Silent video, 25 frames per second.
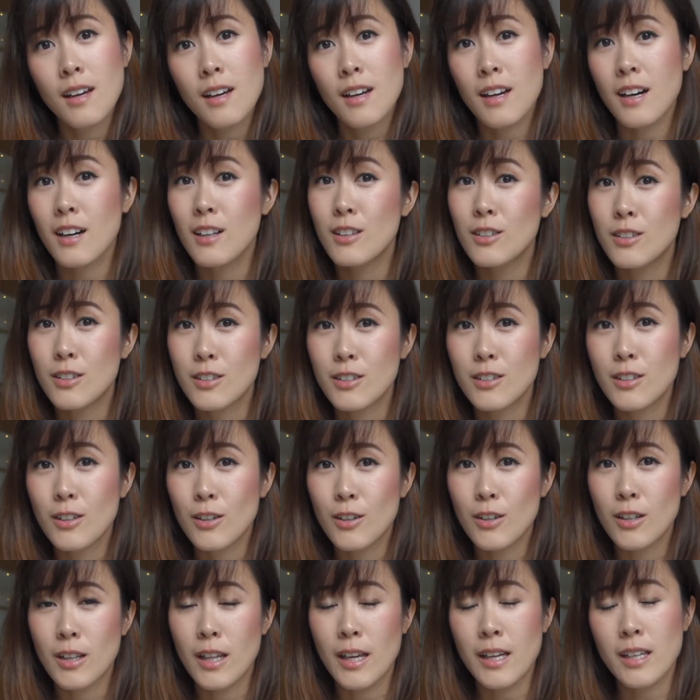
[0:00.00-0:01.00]
color
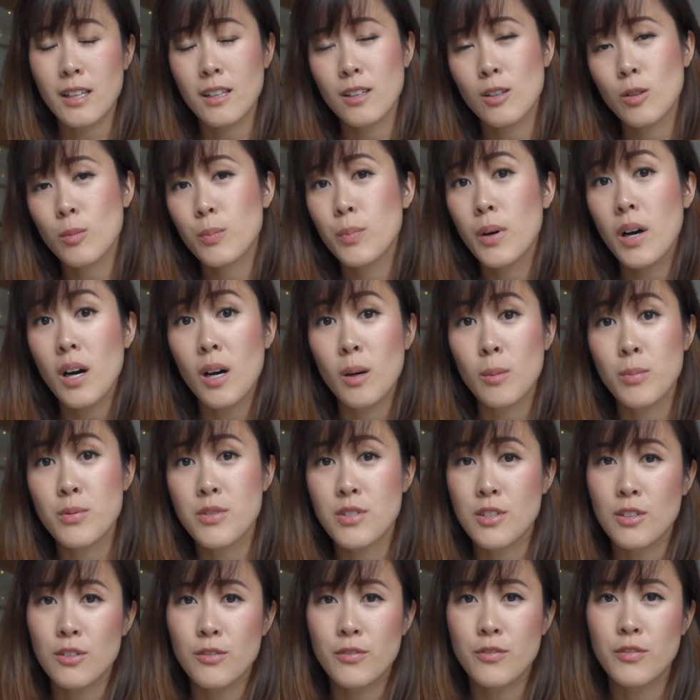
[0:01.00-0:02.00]
or like little
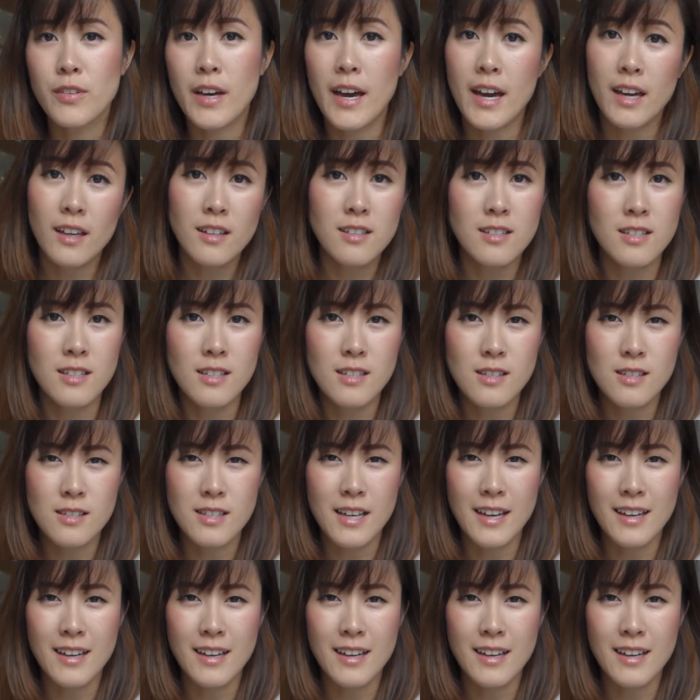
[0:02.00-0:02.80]
pops of accents,